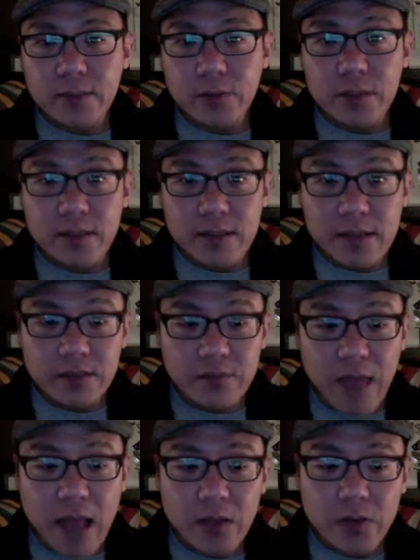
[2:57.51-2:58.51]
or the next
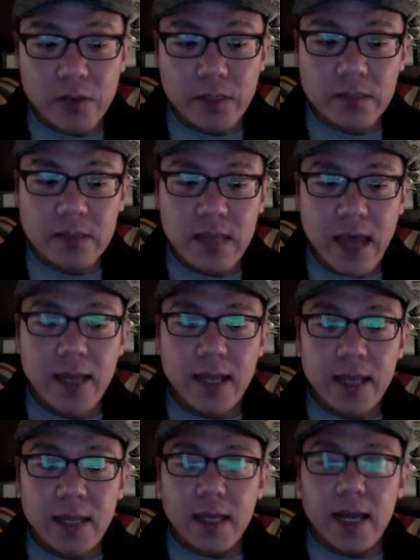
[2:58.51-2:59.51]
value is that
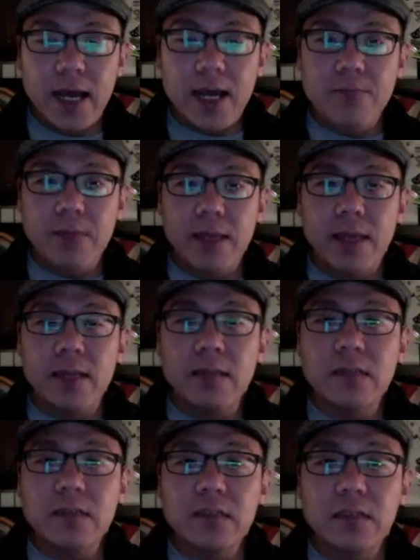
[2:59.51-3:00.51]
it
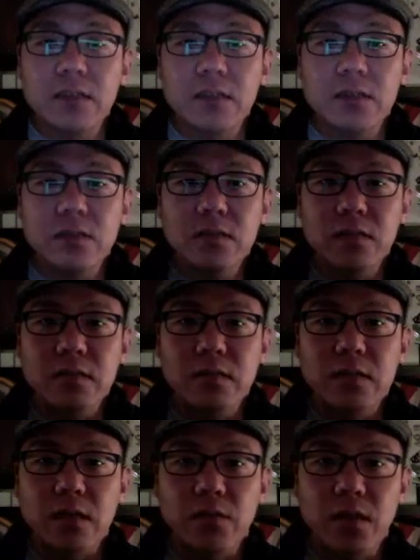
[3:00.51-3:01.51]
instills self